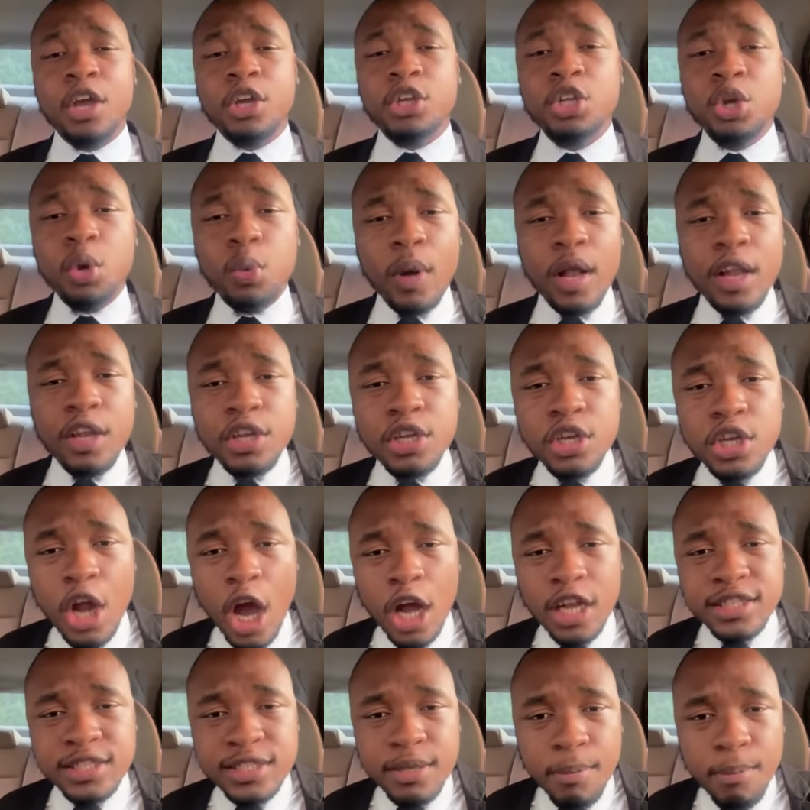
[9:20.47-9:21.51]
You will
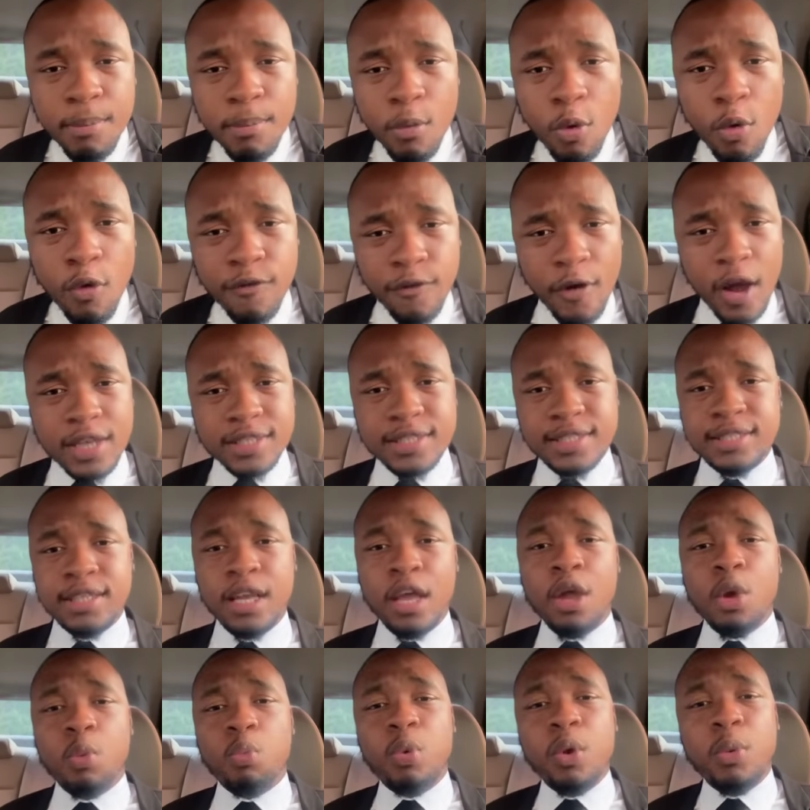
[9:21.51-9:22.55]
not move us.
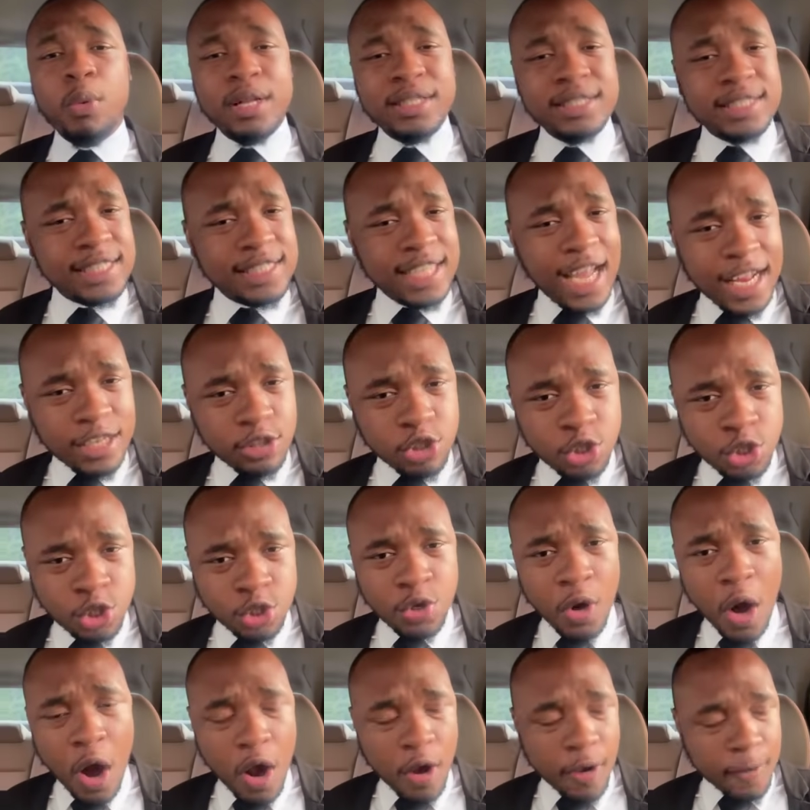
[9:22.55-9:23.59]
We will stand
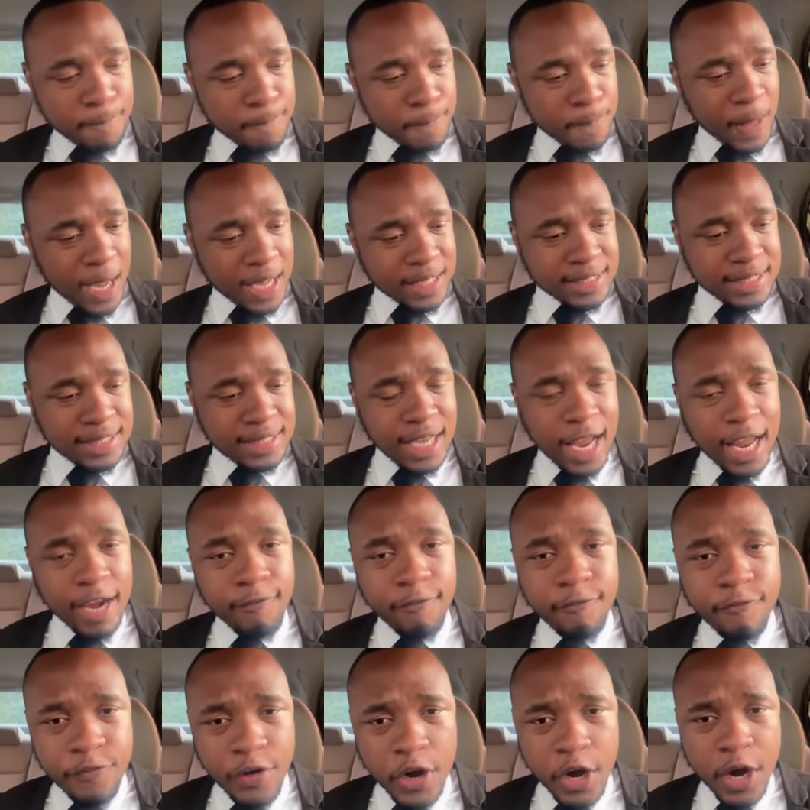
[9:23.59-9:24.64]
strong and
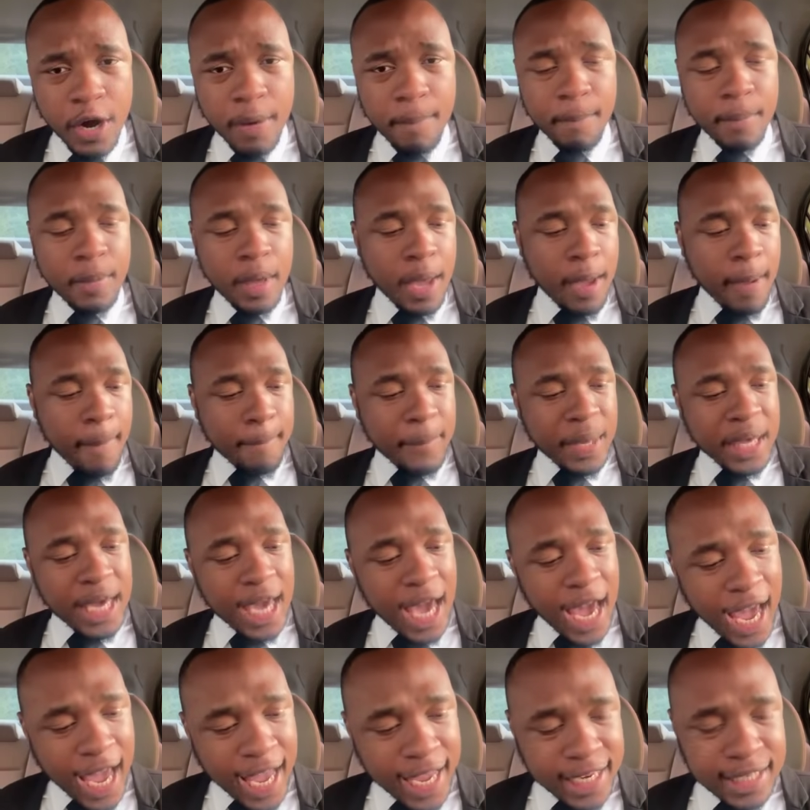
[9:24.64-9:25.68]
stand firm
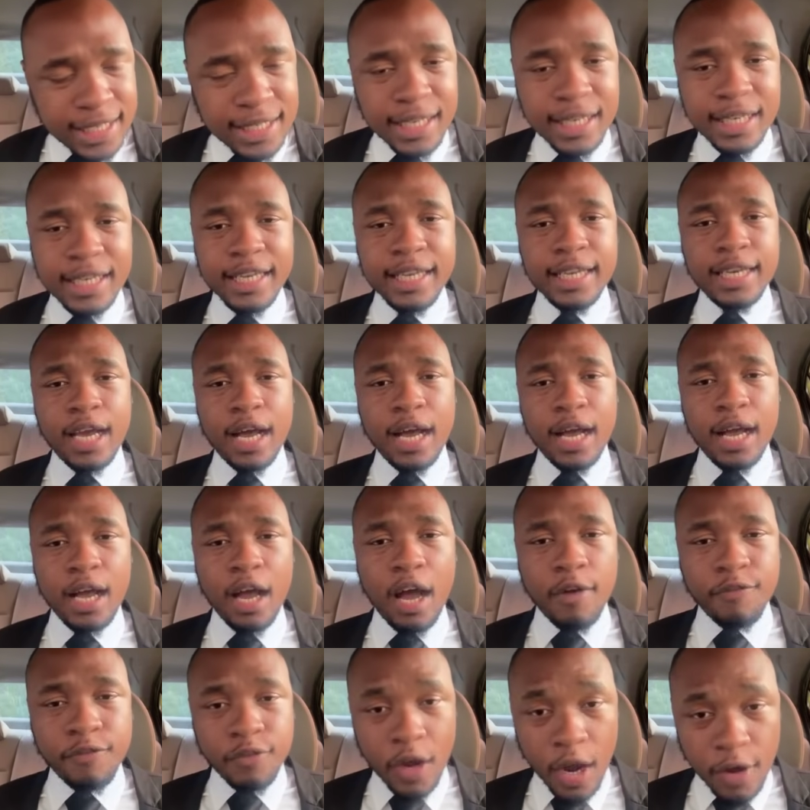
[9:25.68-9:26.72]
behind the leader
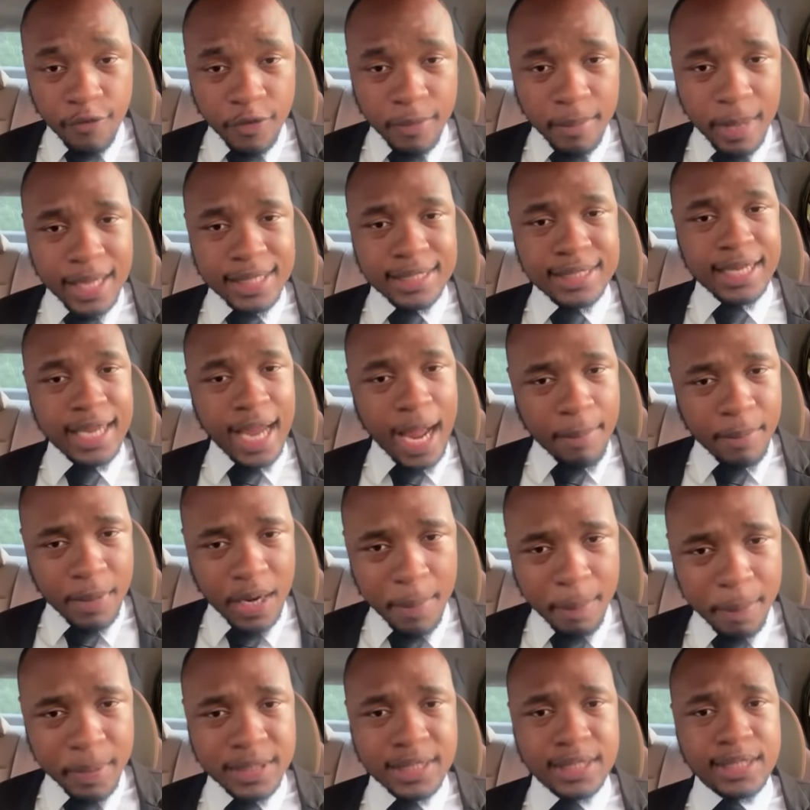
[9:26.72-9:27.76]
of government,
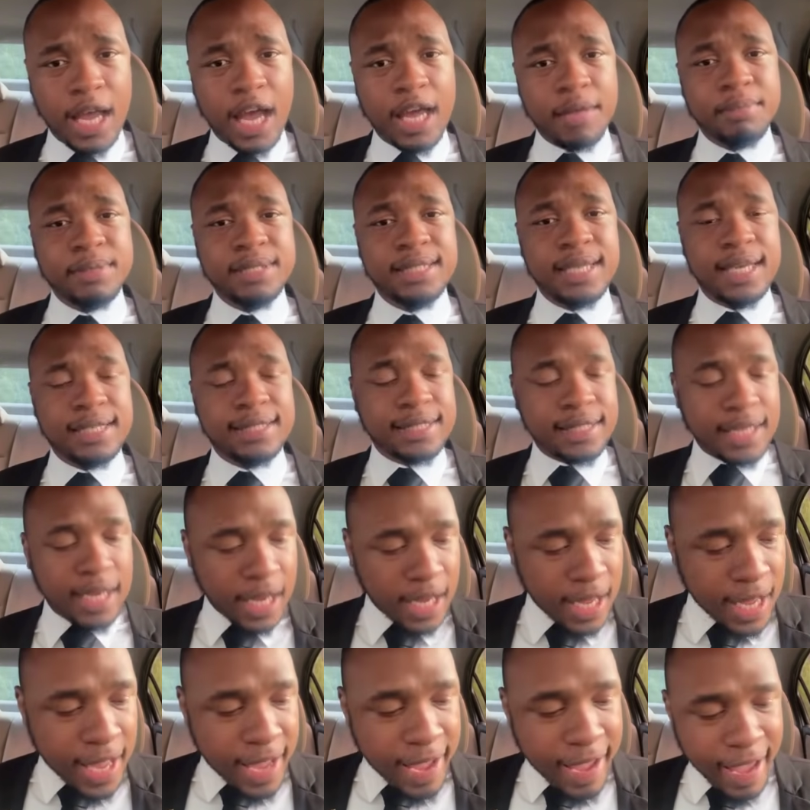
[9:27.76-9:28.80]
Kamala
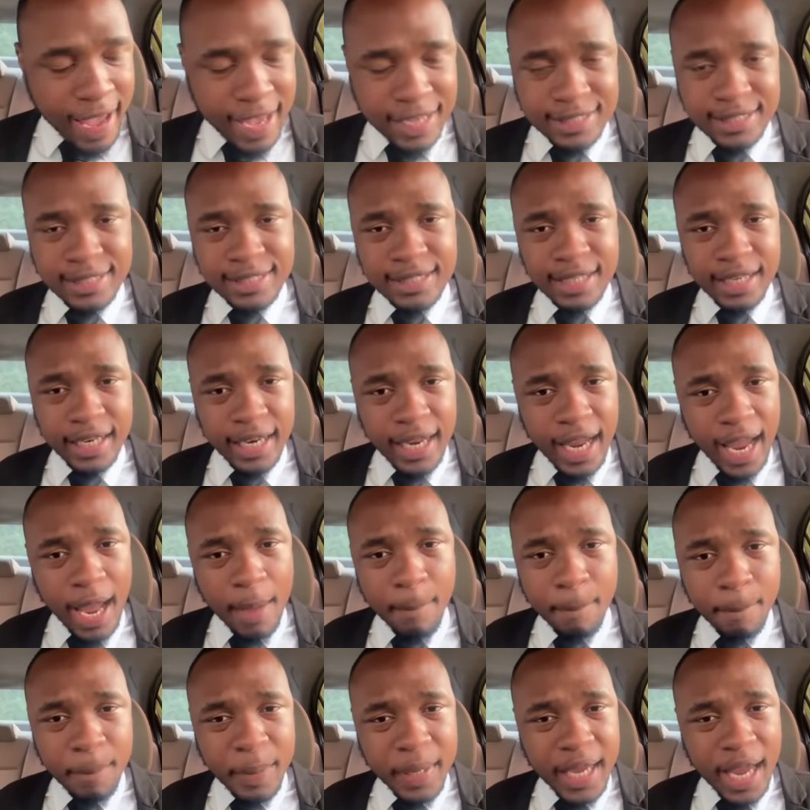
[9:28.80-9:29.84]
Persad-Bissessar, SC,
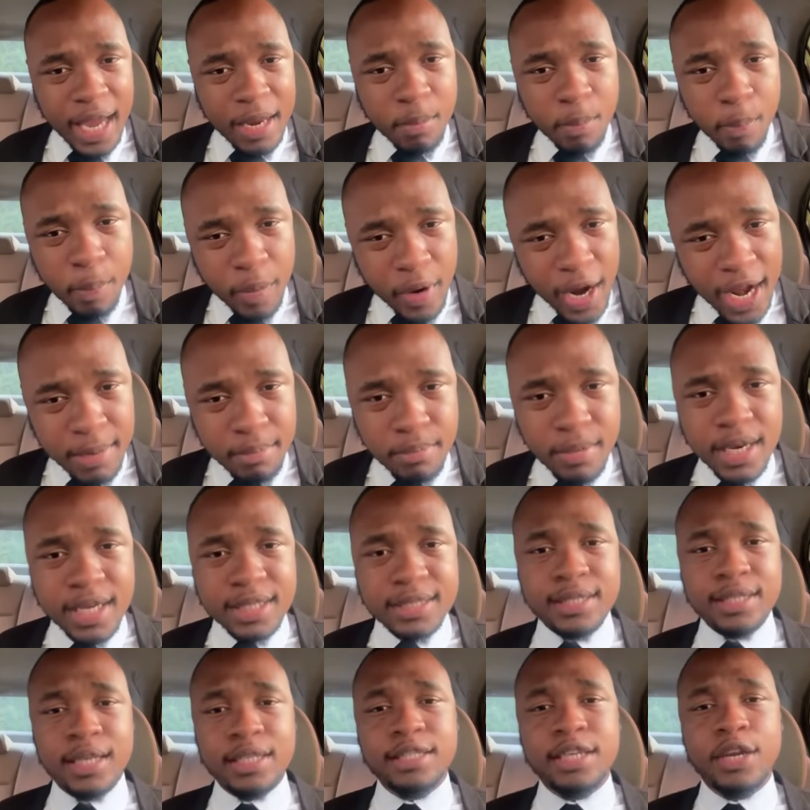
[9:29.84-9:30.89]
MP, and Prime
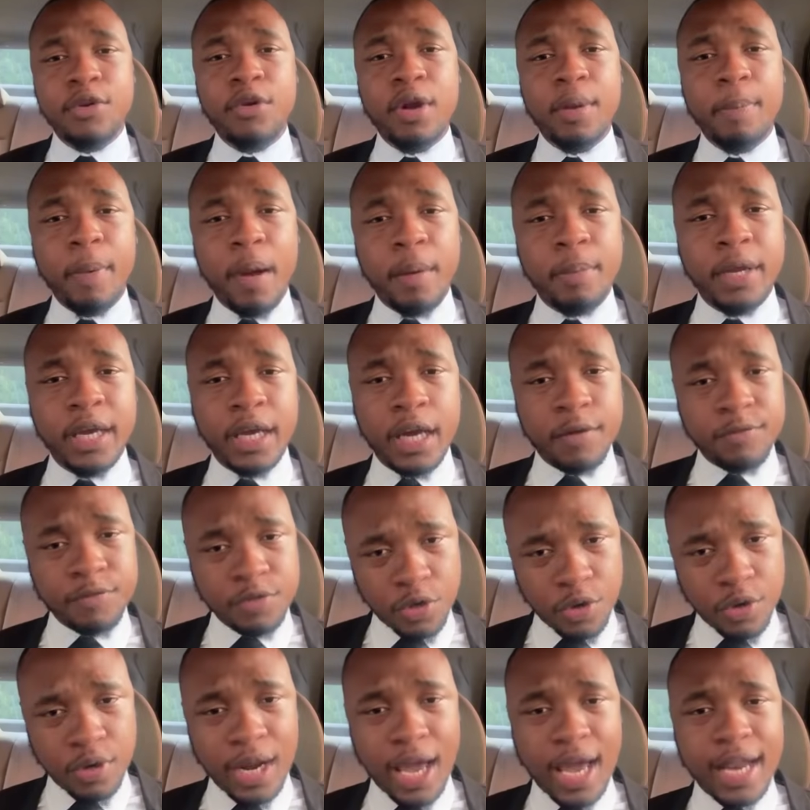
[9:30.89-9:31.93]
Minister to the Republic of
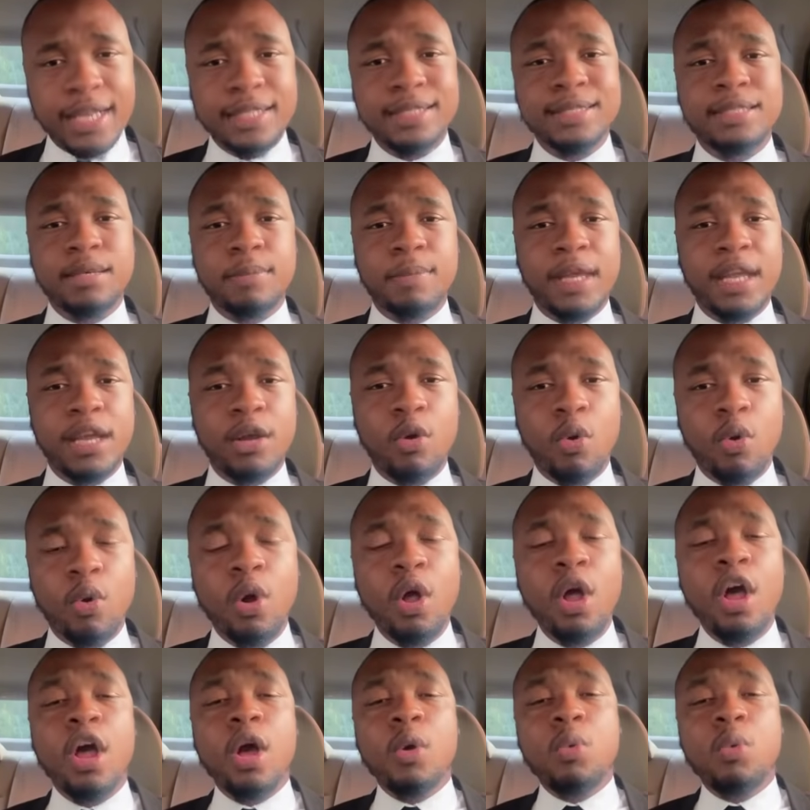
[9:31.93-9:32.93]
Trinidad and Tobago.